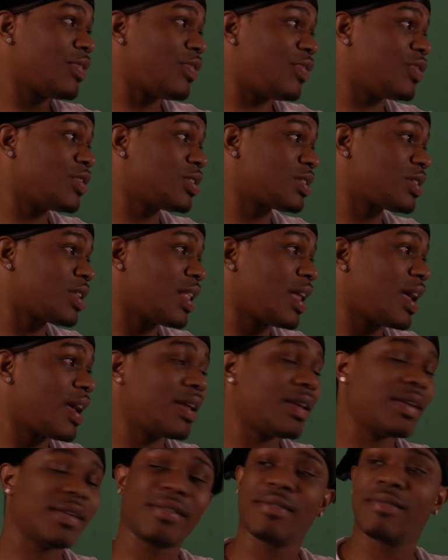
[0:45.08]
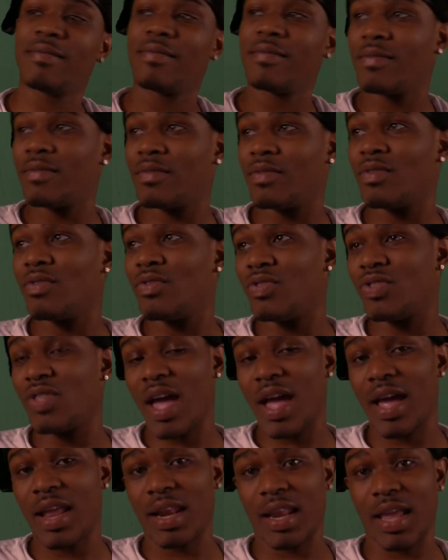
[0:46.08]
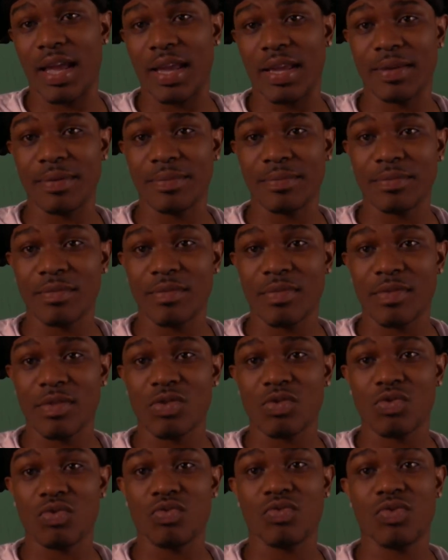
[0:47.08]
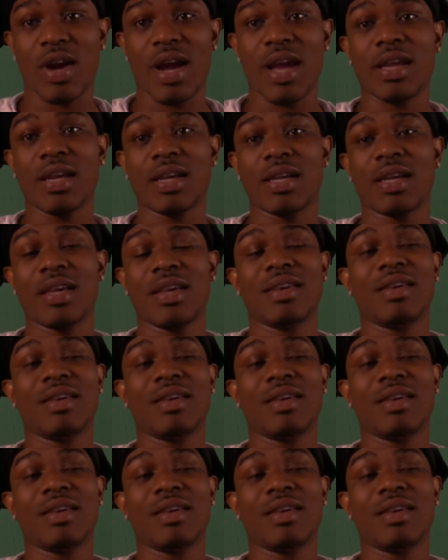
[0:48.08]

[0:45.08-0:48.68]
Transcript: This light, that light, right?